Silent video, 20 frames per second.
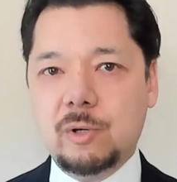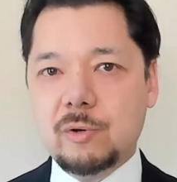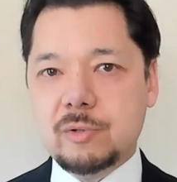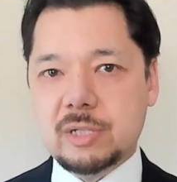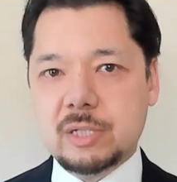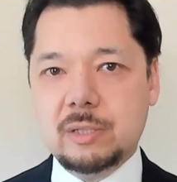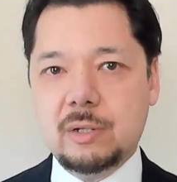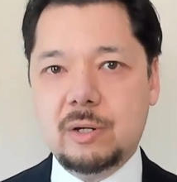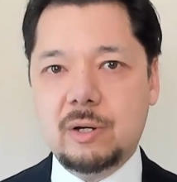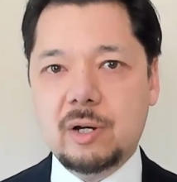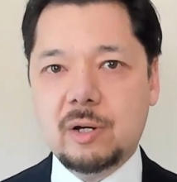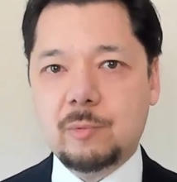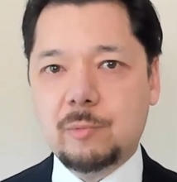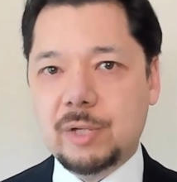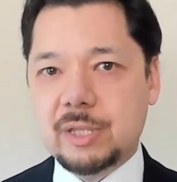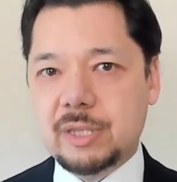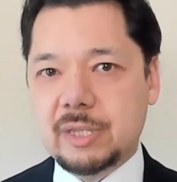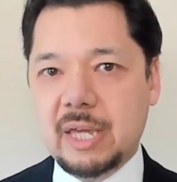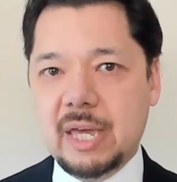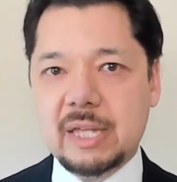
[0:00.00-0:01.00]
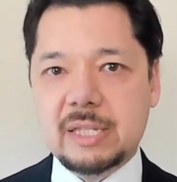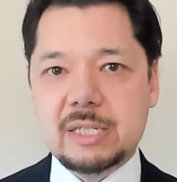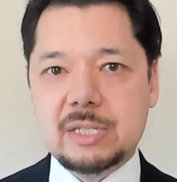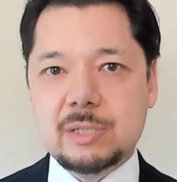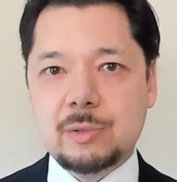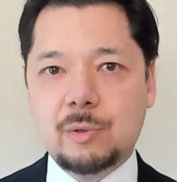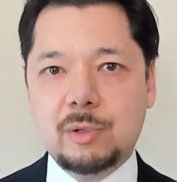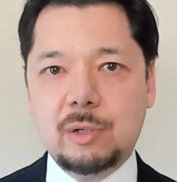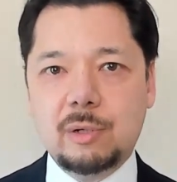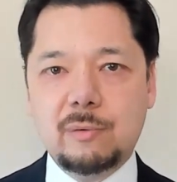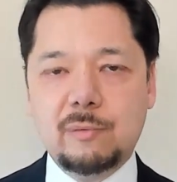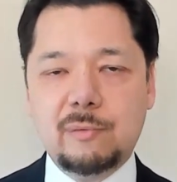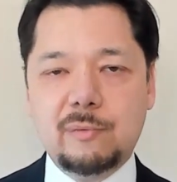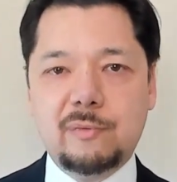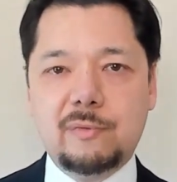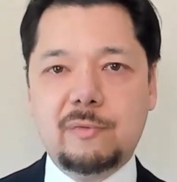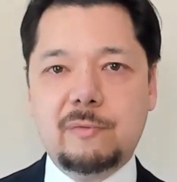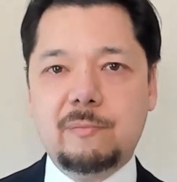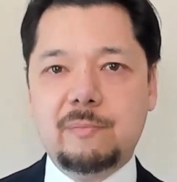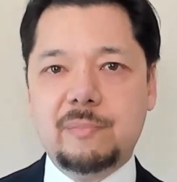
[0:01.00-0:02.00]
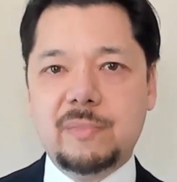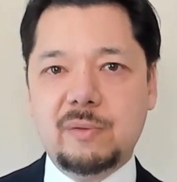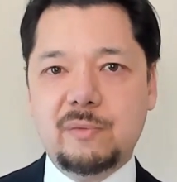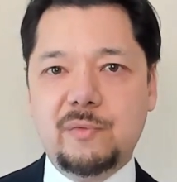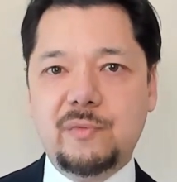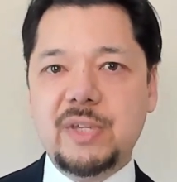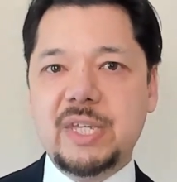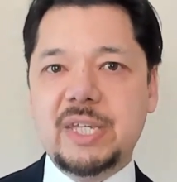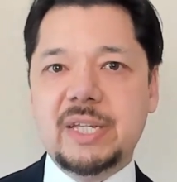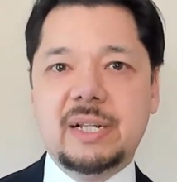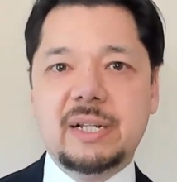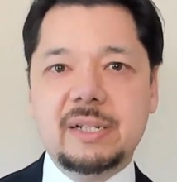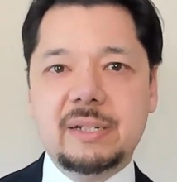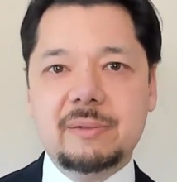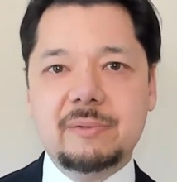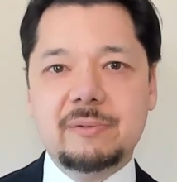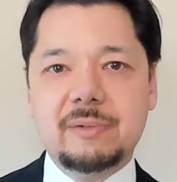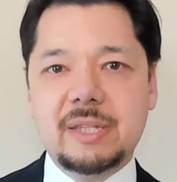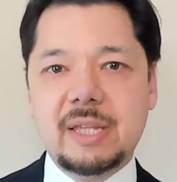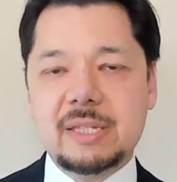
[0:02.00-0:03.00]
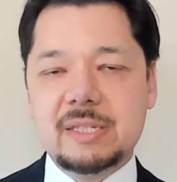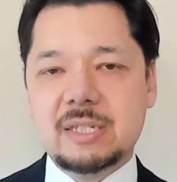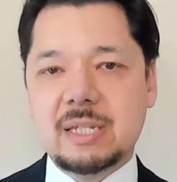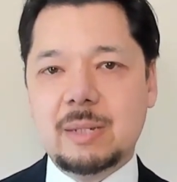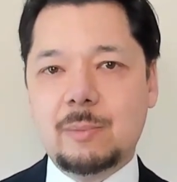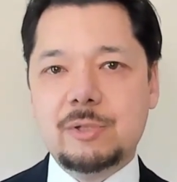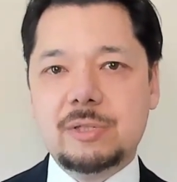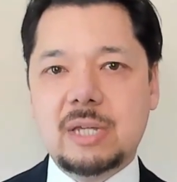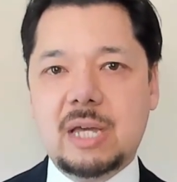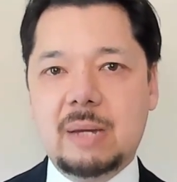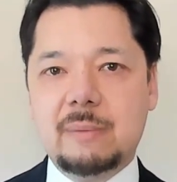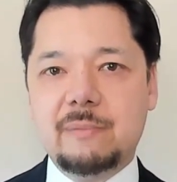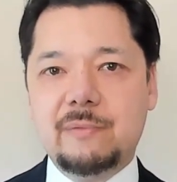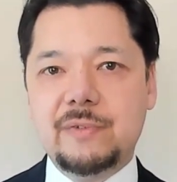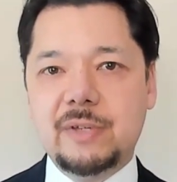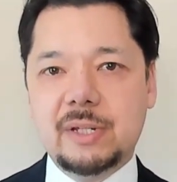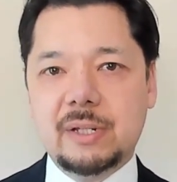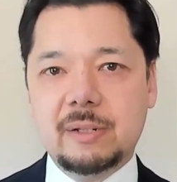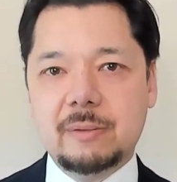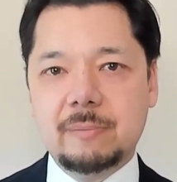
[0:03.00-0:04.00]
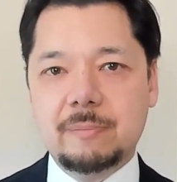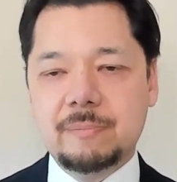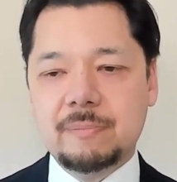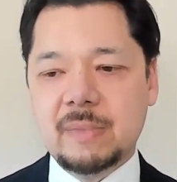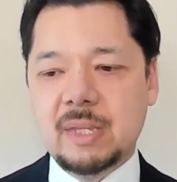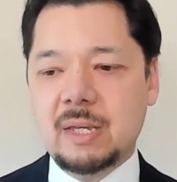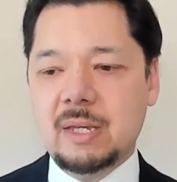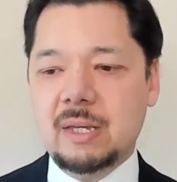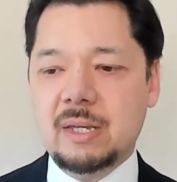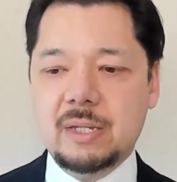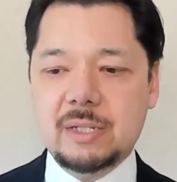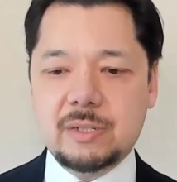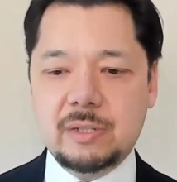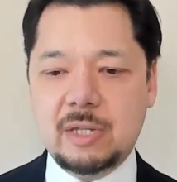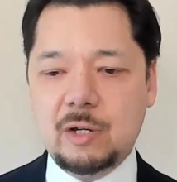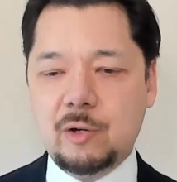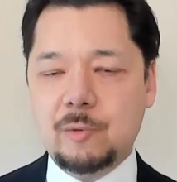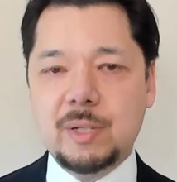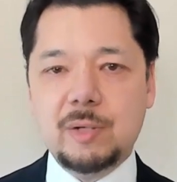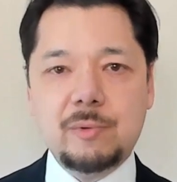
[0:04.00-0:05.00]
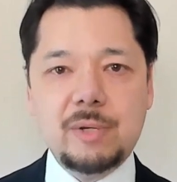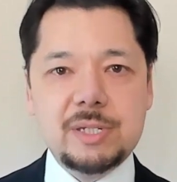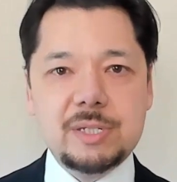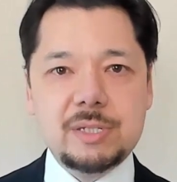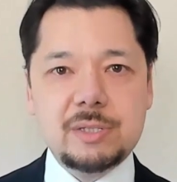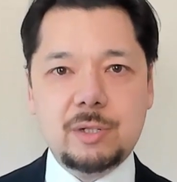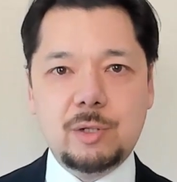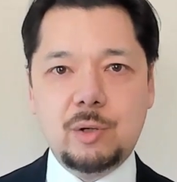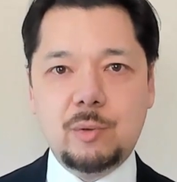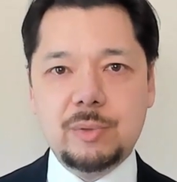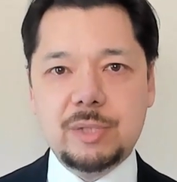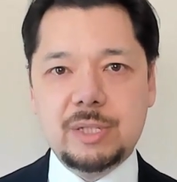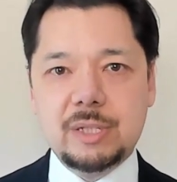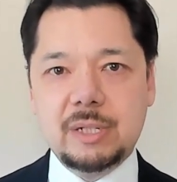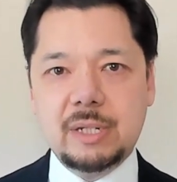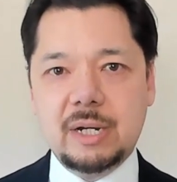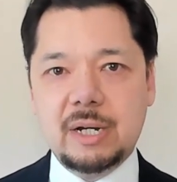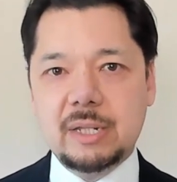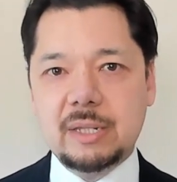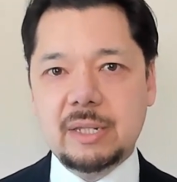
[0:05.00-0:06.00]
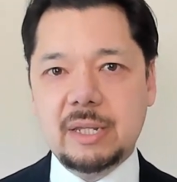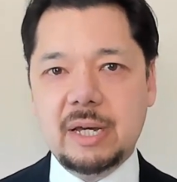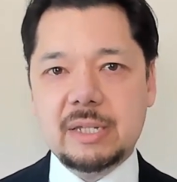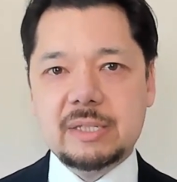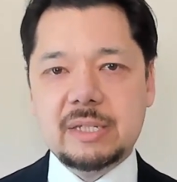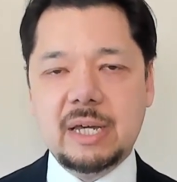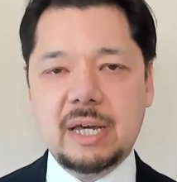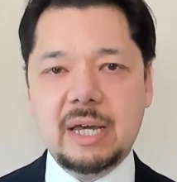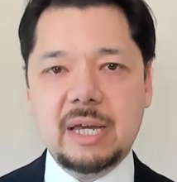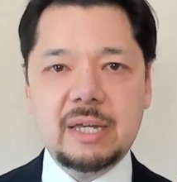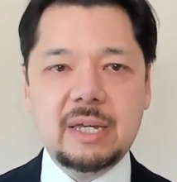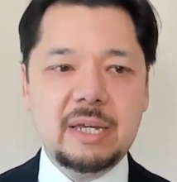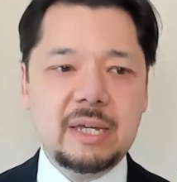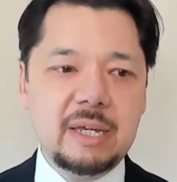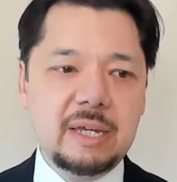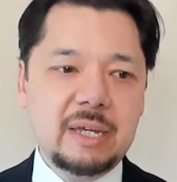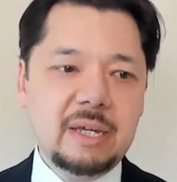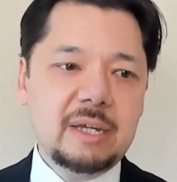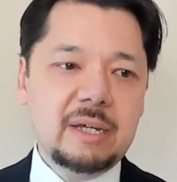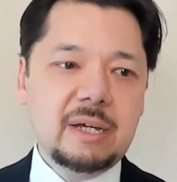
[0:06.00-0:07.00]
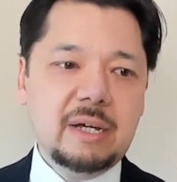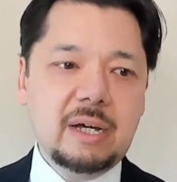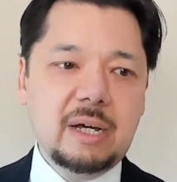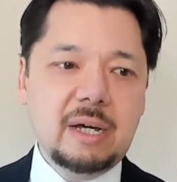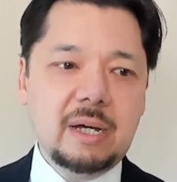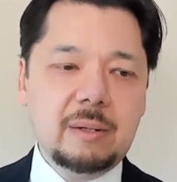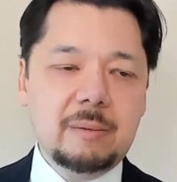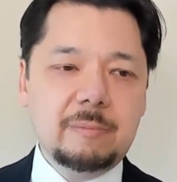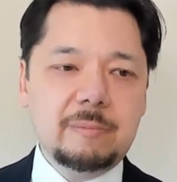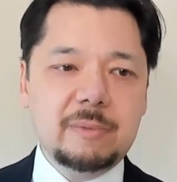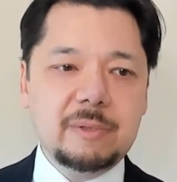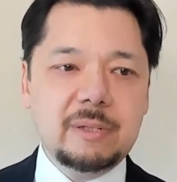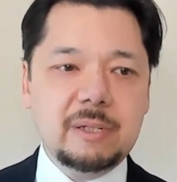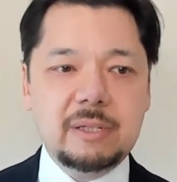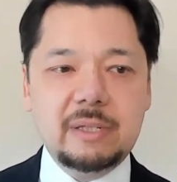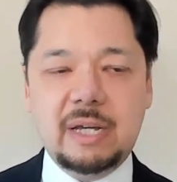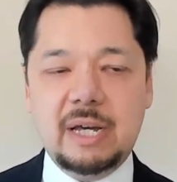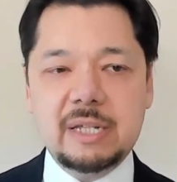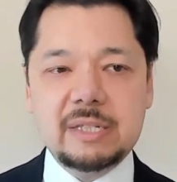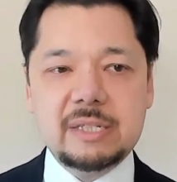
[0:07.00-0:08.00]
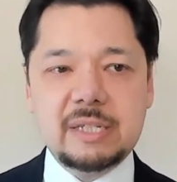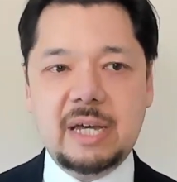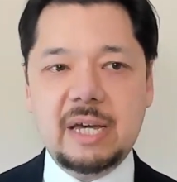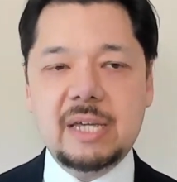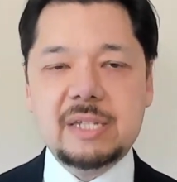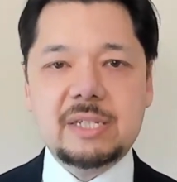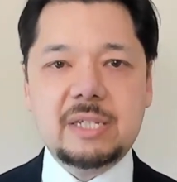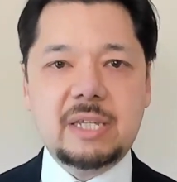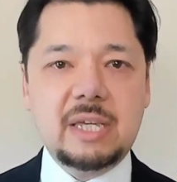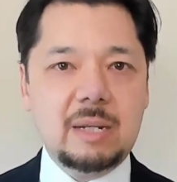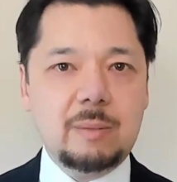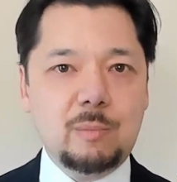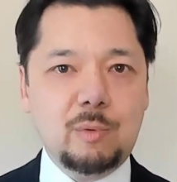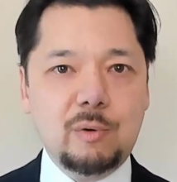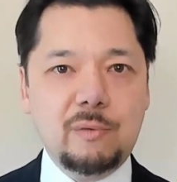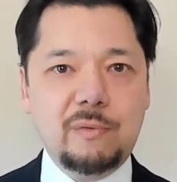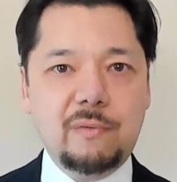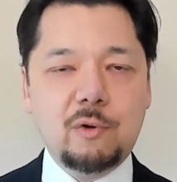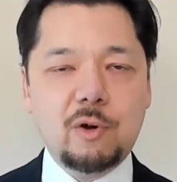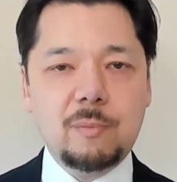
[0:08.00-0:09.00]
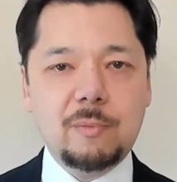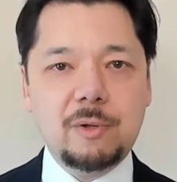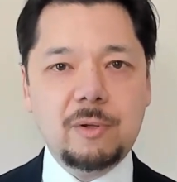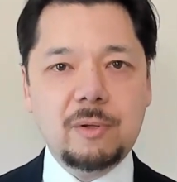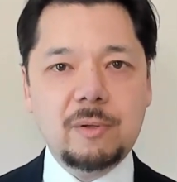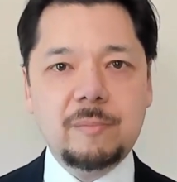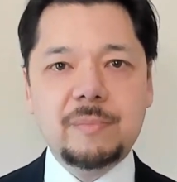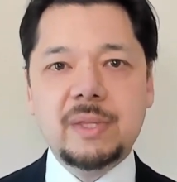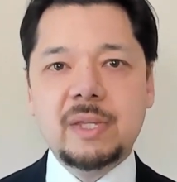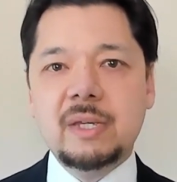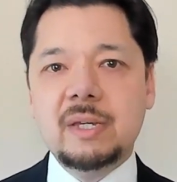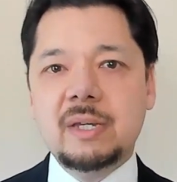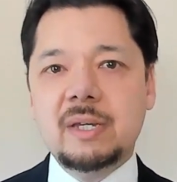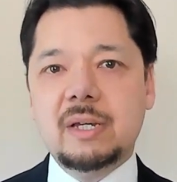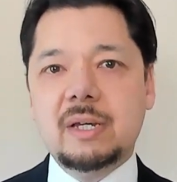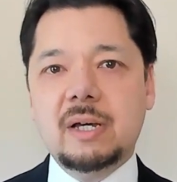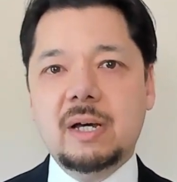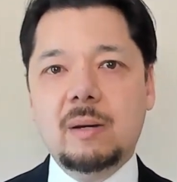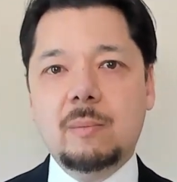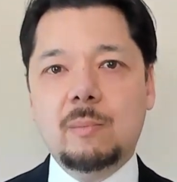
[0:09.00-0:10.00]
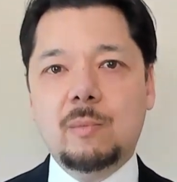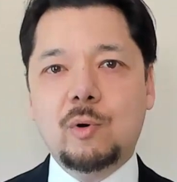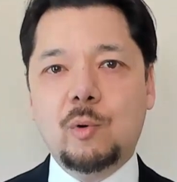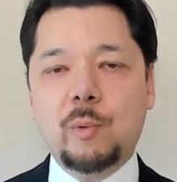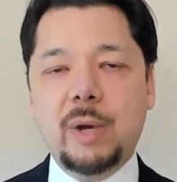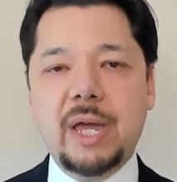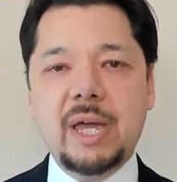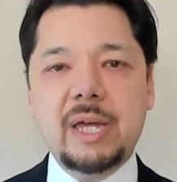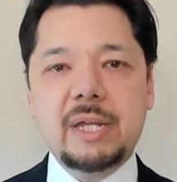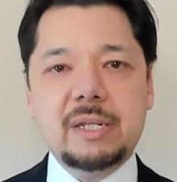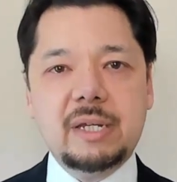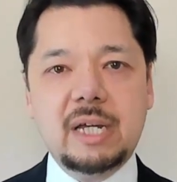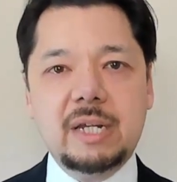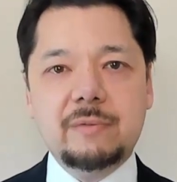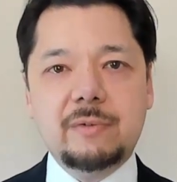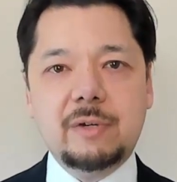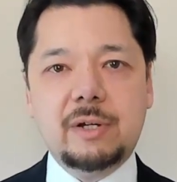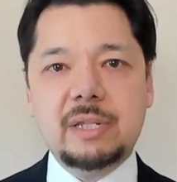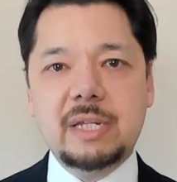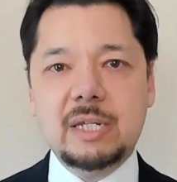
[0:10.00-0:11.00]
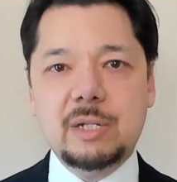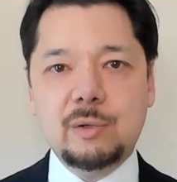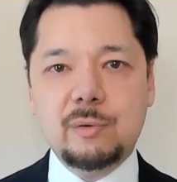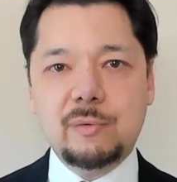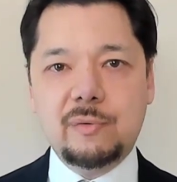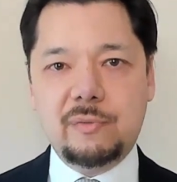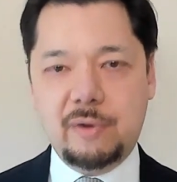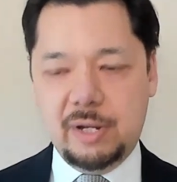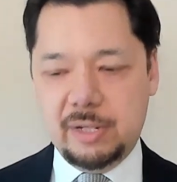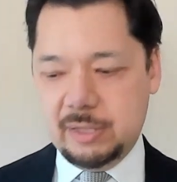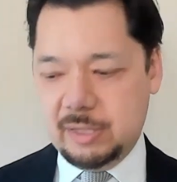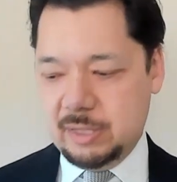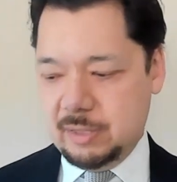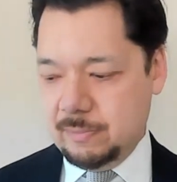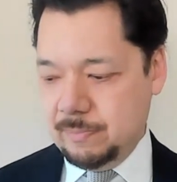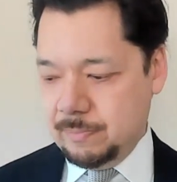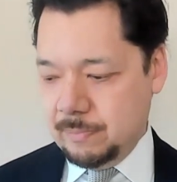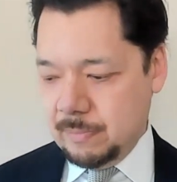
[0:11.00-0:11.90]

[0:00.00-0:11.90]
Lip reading: goes along with that sort of feel, right, that summertime feel. So that would be a reason to go with an unlined tie. Lined ties, again, more formal, more weight, kind of a cleaner front.